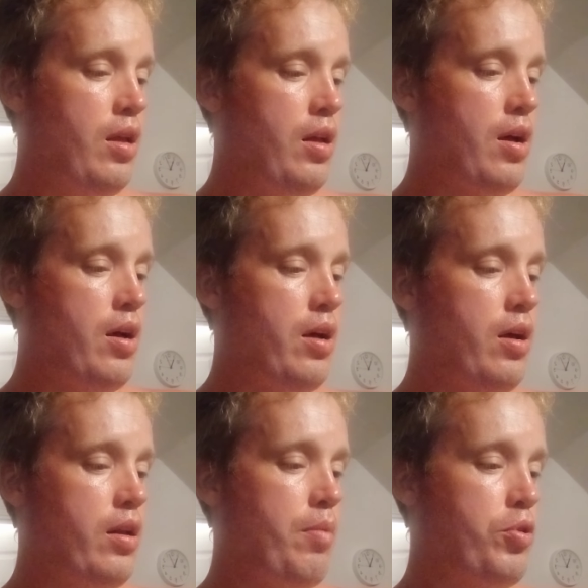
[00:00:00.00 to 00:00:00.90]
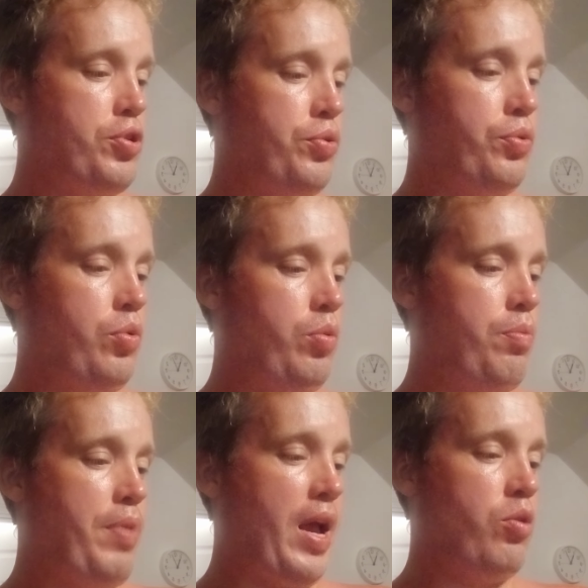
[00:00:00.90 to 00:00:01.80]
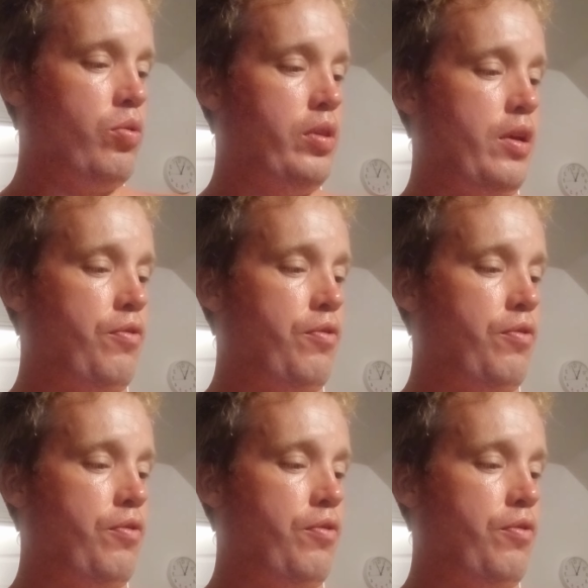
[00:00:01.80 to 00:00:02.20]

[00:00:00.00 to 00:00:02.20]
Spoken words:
Number two, pain relief